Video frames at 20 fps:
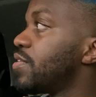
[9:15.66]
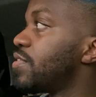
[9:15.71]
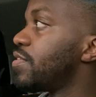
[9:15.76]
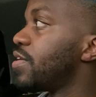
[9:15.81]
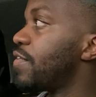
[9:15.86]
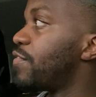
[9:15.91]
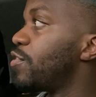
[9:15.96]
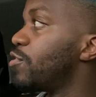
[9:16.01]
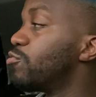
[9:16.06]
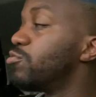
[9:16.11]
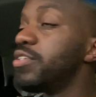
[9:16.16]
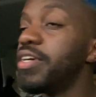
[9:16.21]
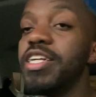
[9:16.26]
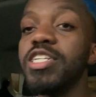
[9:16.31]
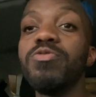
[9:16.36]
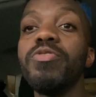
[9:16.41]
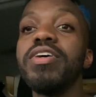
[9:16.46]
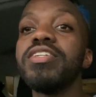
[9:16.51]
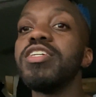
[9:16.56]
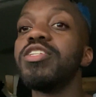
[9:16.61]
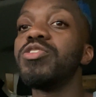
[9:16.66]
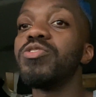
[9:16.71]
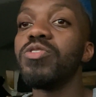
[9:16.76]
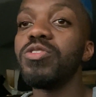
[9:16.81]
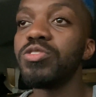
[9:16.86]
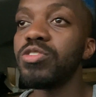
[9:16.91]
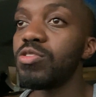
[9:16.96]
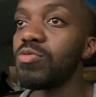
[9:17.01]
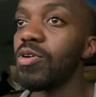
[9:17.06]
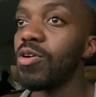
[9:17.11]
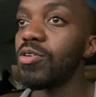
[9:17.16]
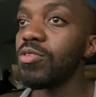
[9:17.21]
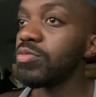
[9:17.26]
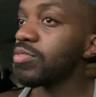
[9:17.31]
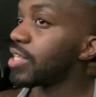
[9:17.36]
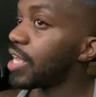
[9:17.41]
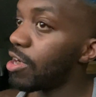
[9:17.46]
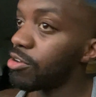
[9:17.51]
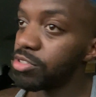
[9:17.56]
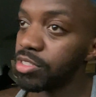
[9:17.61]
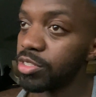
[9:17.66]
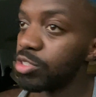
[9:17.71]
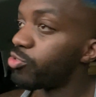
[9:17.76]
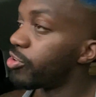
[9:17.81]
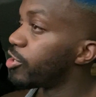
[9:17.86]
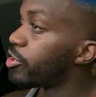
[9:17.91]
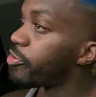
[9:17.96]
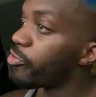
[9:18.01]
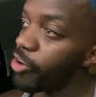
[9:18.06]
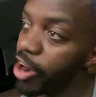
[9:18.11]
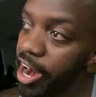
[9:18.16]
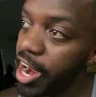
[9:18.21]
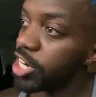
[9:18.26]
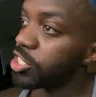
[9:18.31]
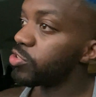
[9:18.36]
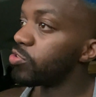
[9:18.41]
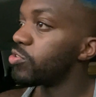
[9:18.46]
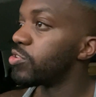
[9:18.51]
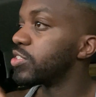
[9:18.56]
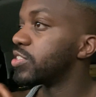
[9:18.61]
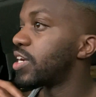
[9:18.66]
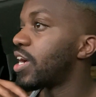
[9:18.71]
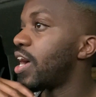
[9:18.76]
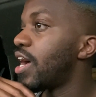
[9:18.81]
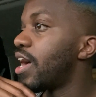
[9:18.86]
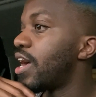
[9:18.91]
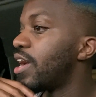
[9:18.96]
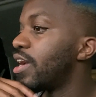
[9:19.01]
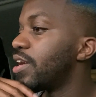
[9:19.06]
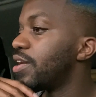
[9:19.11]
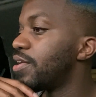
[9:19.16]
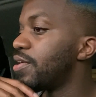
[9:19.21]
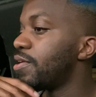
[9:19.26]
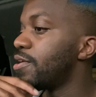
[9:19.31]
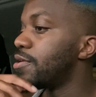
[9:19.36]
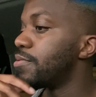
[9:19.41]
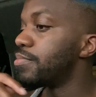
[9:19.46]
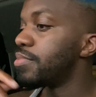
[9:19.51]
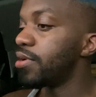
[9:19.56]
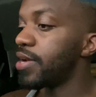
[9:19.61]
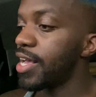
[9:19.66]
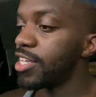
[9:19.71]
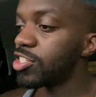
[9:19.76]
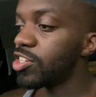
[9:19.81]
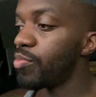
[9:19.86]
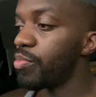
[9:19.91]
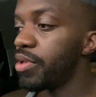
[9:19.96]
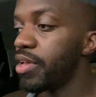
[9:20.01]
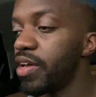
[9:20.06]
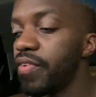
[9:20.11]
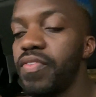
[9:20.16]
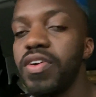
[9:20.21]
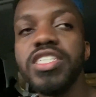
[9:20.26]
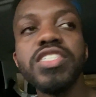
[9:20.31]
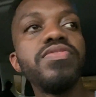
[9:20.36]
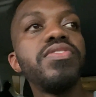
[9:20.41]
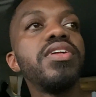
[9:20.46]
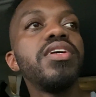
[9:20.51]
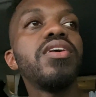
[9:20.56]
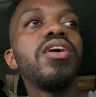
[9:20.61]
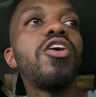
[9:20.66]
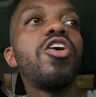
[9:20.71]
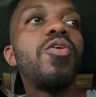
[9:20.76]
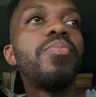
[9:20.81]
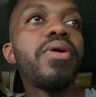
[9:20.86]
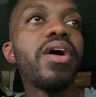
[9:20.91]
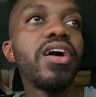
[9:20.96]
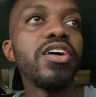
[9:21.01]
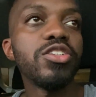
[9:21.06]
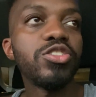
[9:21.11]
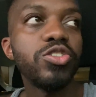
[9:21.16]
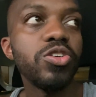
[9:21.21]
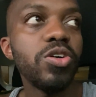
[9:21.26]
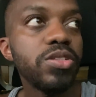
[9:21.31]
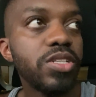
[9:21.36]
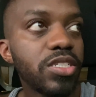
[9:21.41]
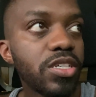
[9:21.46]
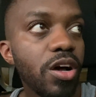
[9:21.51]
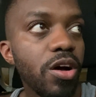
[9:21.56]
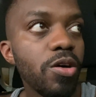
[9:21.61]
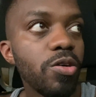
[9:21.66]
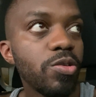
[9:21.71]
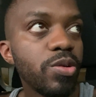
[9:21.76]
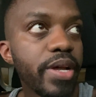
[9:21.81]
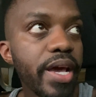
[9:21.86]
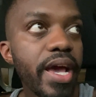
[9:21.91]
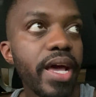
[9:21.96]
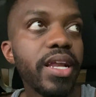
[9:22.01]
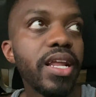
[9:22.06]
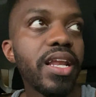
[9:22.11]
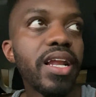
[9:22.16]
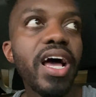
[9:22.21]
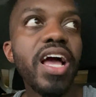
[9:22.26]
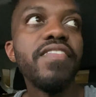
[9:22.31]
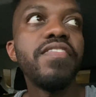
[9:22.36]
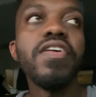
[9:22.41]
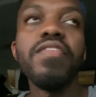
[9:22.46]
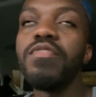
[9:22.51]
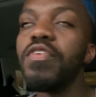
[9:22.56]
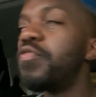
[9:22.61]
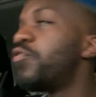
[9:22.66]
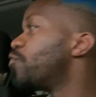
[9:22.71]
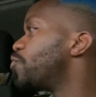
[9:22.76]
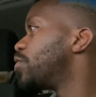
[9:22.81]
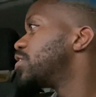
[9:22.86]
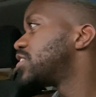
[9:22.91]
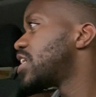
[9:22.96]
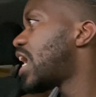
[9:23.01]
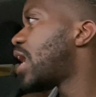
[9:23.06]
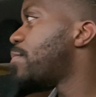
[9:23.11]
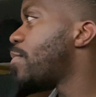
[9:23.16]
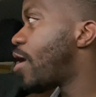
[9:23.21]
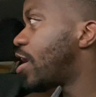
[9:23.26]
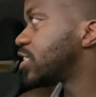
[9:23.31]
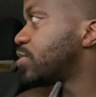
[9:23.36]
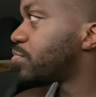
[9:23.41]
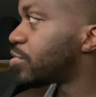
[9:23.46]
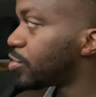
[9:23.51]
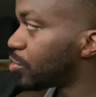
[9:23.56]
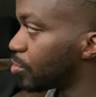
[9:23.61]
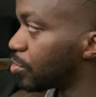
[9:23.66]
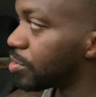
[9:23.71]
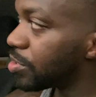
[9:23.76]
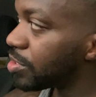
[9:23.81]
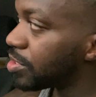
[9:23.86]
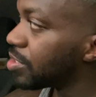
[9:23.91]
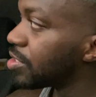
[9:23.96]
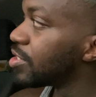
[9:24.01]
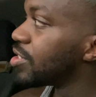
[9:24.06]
if you was interested in doing Turo, that was just a quick crash course, all right? But that's gonna be it for this video. I hope y'all enjoyed this whole day in the life of a full-time entrepreneur.